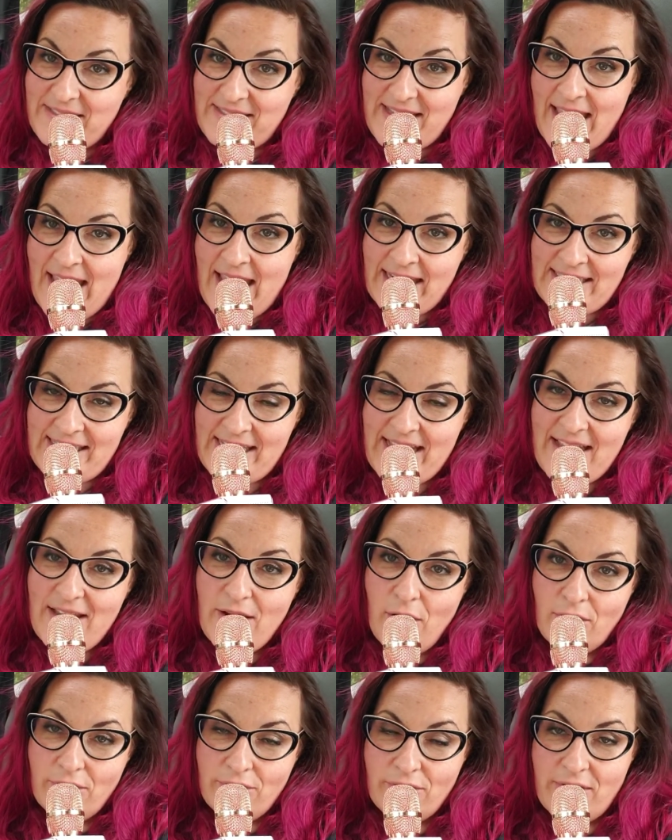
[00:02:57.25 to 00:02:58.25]
Sandy
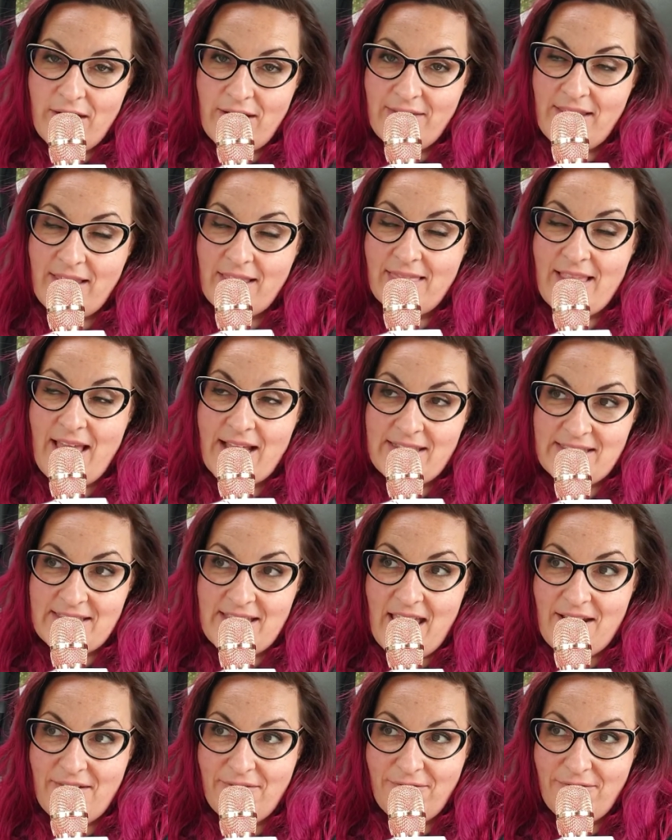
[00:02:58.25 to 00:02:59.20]
over on the Let's Get